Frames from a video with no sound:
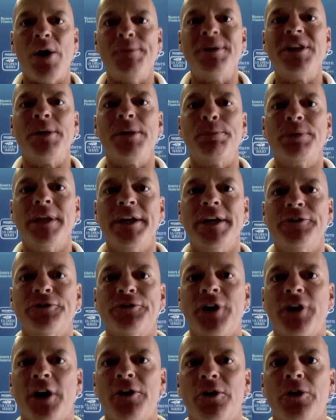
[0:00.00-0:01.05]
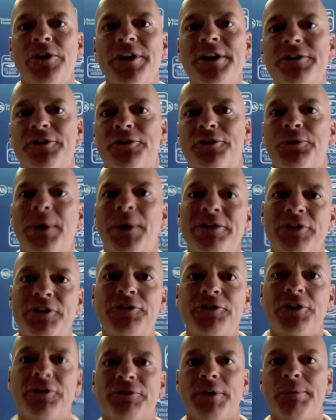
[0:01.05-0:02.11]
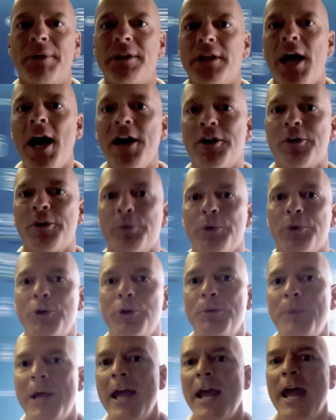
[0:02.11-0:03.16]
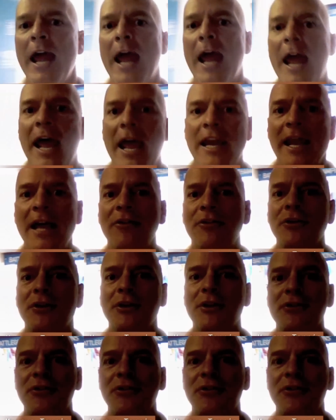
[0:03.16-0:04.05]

I'm in the players' tunnel that is a transition from the locker room, and as you can